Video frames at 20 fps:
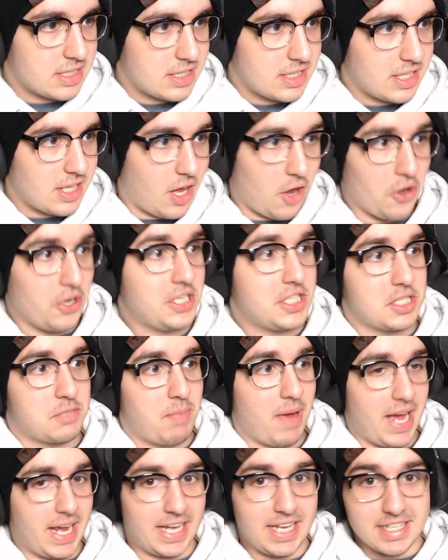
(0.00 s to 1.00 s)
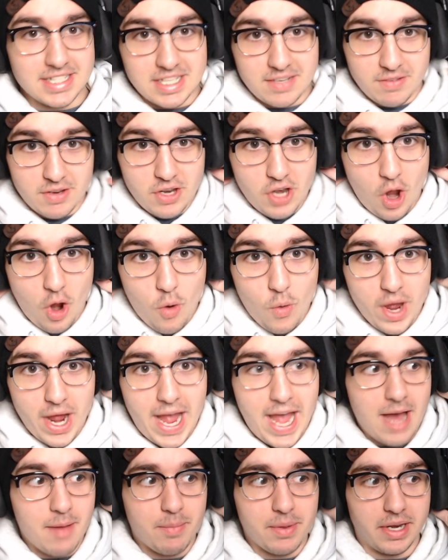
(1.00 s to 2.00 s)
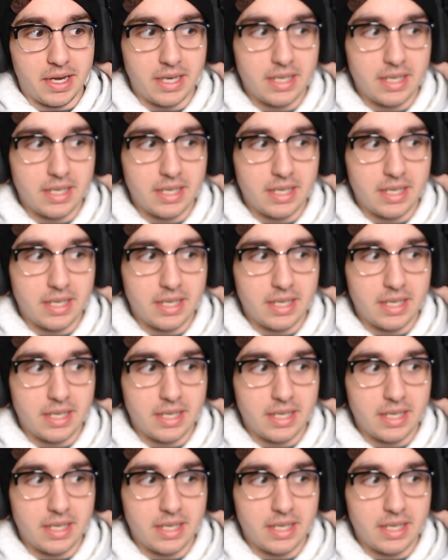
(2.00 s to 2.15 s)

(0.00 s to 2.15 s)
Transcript: Oh, he's just back. He doesn't even know what happened.